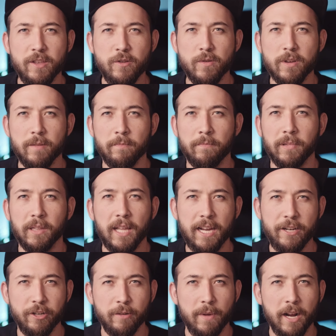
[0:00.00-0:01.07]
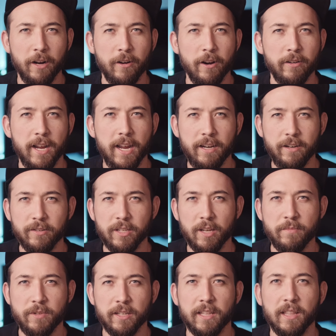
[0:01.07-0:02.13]
that you could light your background and your
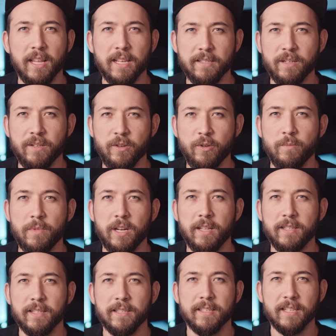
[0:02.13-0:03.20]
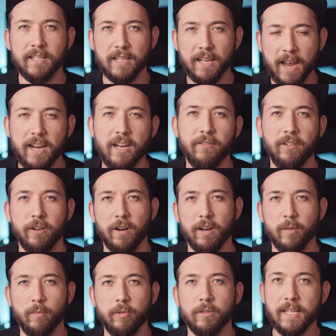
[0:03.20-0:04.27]
subject in less than two minutes is kind of
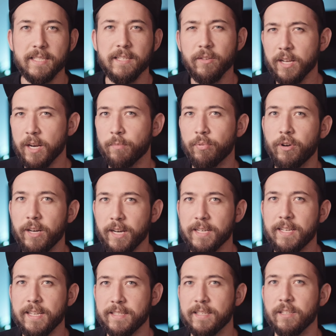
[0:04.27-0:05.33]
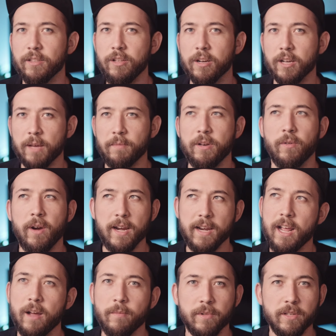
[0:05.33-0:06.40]
incredible. And still get a pretty decent look. I mean, right
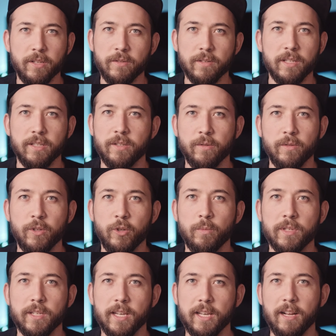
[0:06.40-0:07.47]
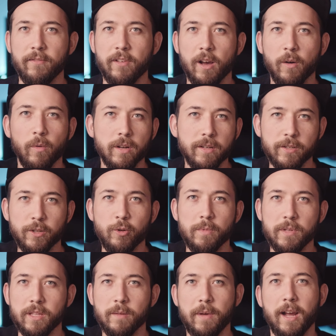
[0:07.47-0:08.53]
now I'm just using two tubes again. I've got one
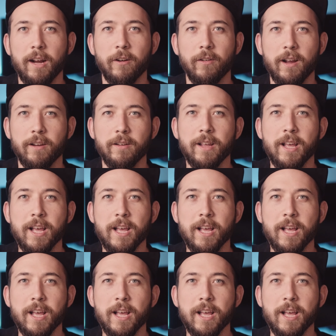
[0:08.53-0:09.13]
tube in the background